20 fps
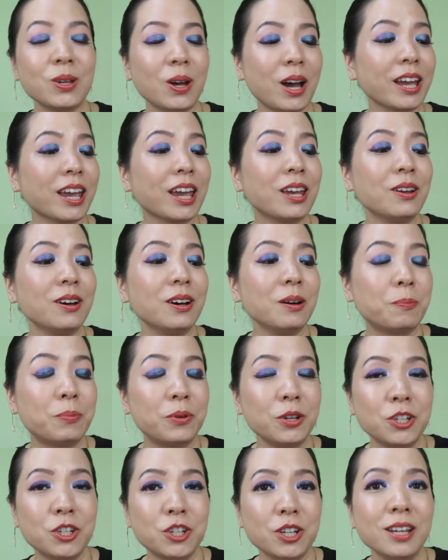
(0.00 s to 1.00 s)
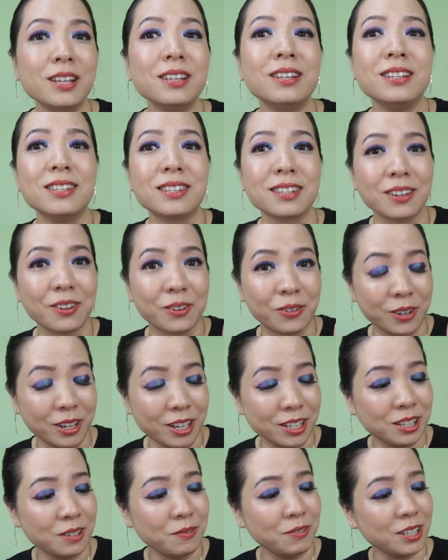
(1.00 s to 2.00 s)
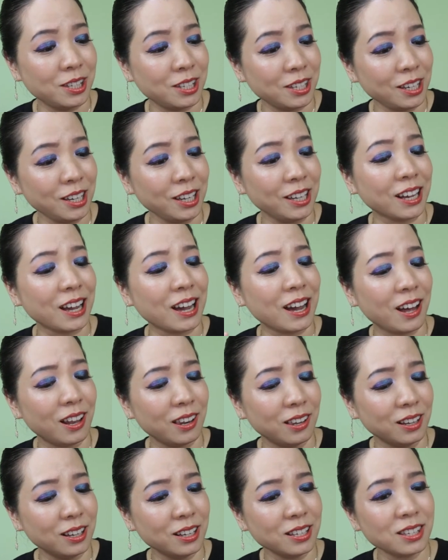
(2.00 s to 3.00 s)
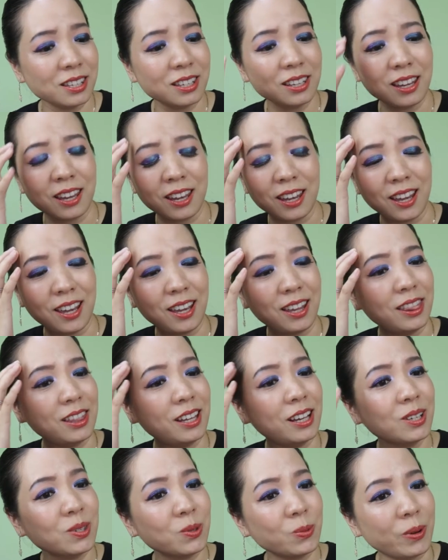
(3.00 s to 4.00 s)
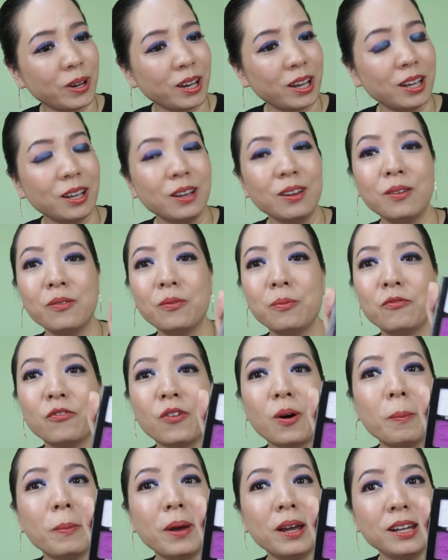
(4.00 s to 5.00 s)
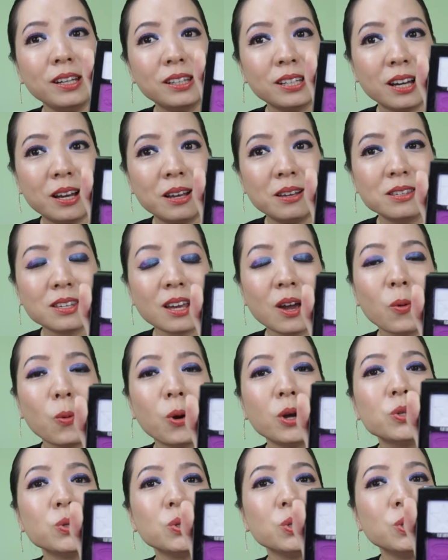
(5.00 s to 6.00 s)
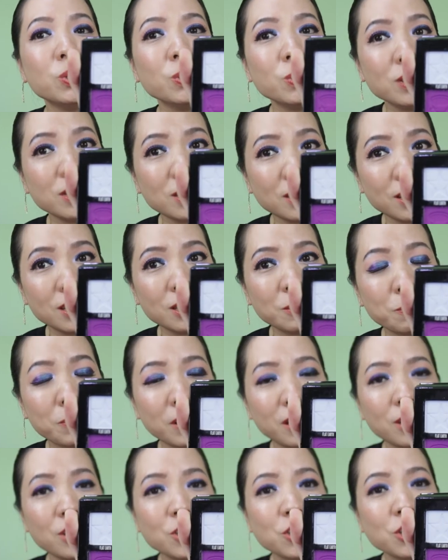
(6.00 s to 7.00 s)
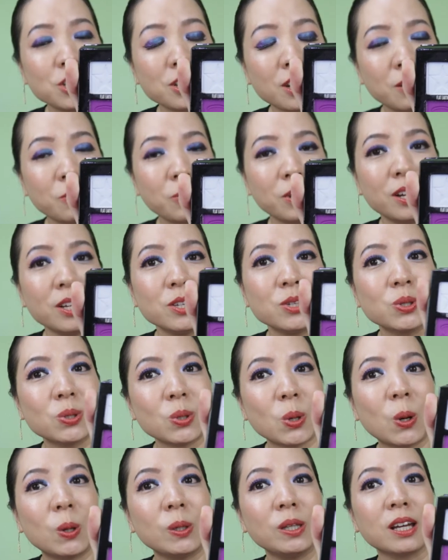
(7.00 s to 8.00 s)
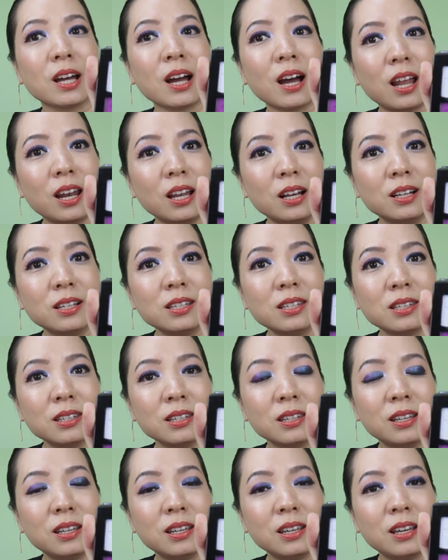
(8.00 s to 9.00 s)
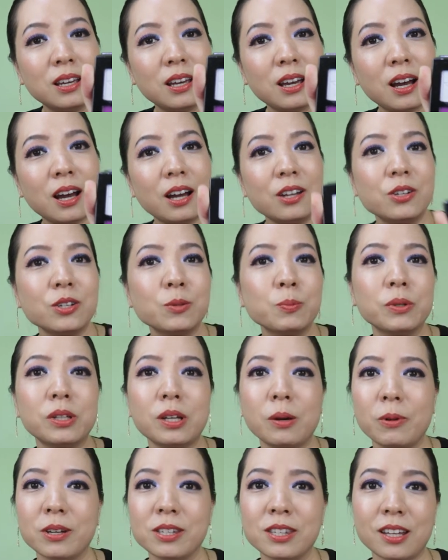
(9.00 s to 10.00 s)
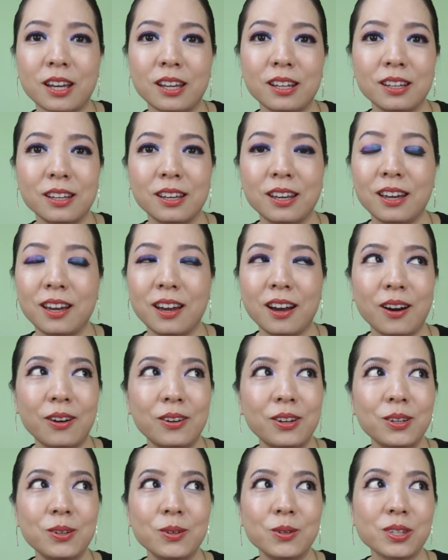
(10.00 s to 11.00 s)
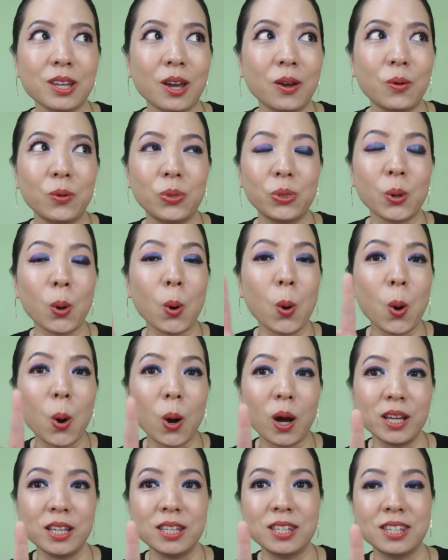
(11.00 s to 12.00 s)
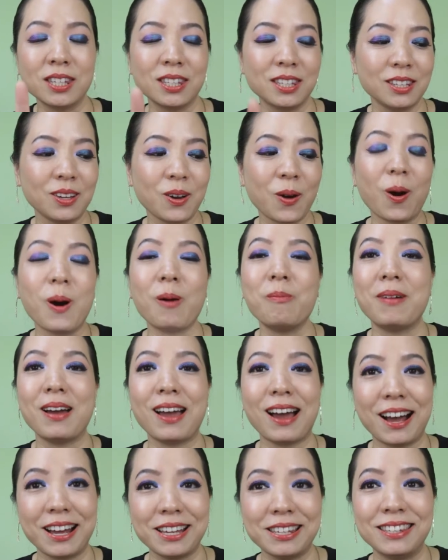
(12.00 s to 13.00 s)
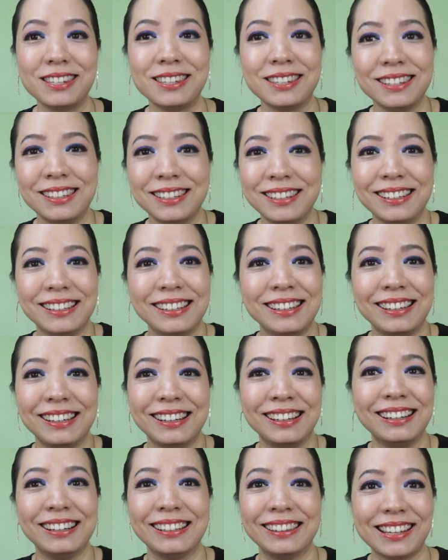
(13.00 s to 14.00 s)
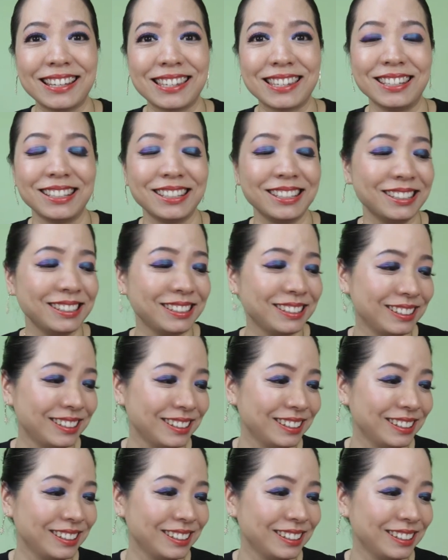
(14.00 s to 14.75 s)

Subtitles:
So I cannot appreciate his creativity in colors, and that's why for many times I want to use this, but each time when I saw the colors, I just put that one side. Only use like twice on my eyes. That's it.